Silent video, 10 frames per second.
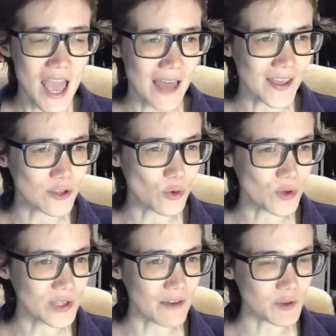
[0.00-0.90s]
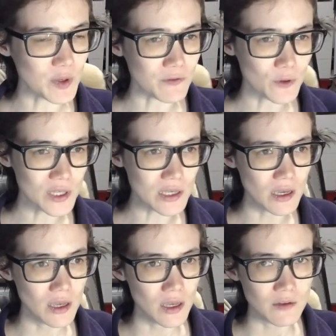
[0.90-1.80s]
And then you also have to be
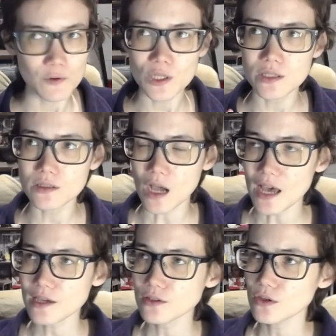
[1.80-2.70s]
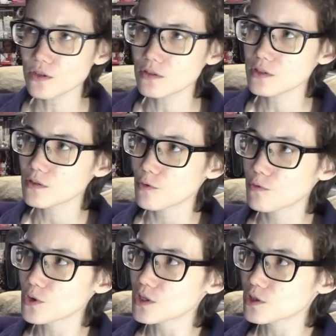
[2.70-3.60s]
fully diagnosed,
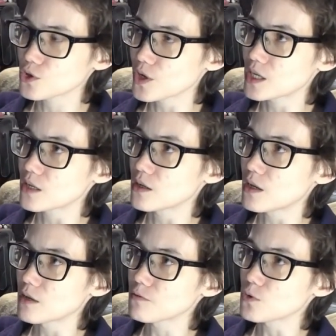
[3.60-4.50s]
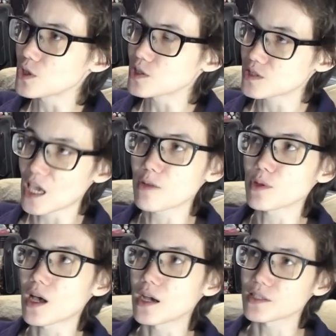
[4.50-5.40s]
fully treated, and fully
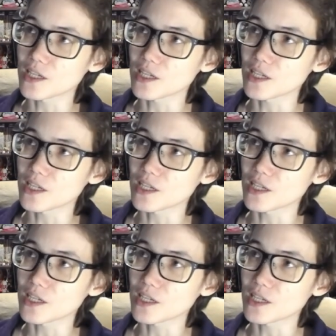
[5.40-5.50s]
stabilized.